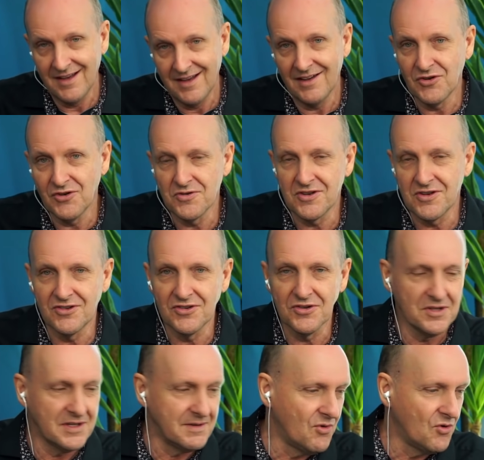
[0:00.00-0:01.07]
Of course, it's
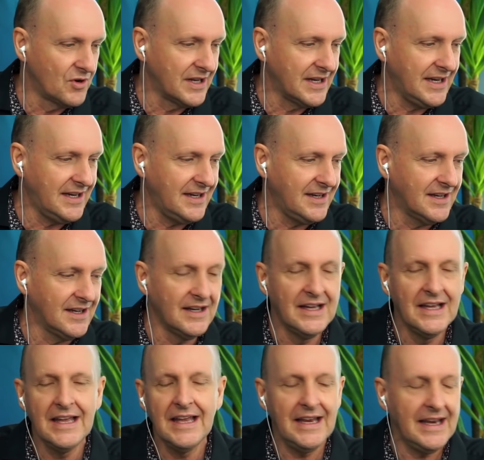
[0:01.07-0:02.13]
early morning here
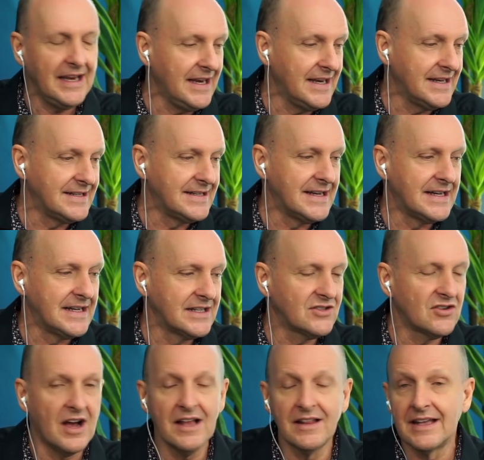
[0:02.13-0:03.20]
in
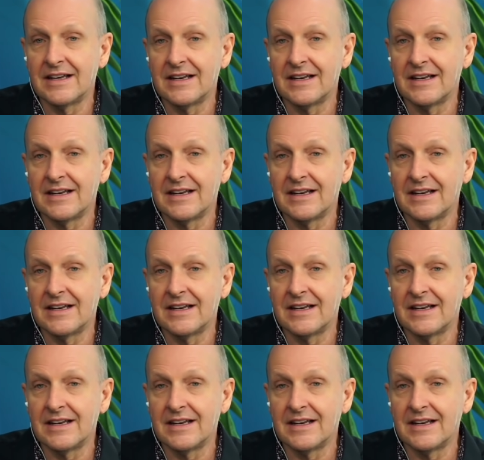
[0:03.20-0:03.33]
Thailand.